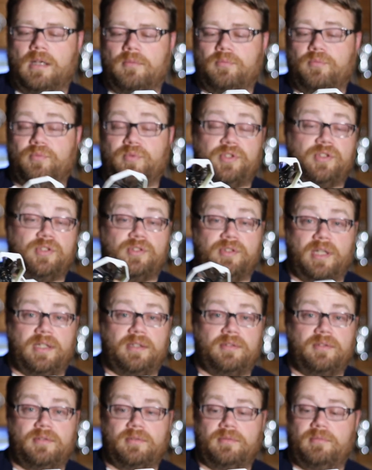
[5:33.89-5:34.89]
which is
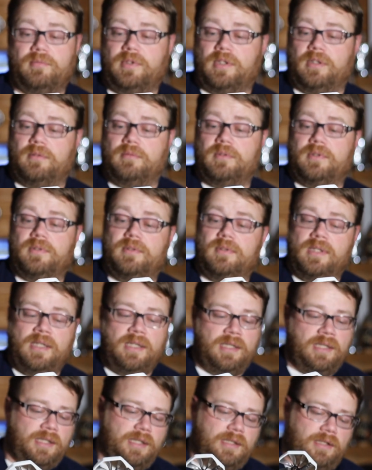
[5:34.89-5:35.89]
nice, you know,
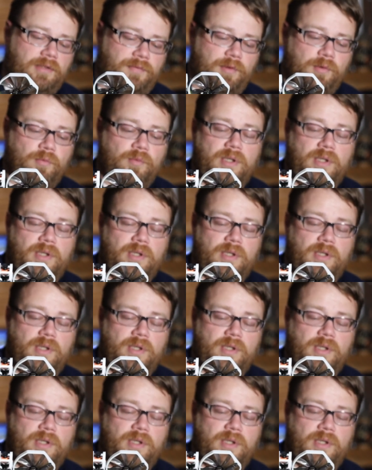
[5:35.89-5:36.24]
because if you're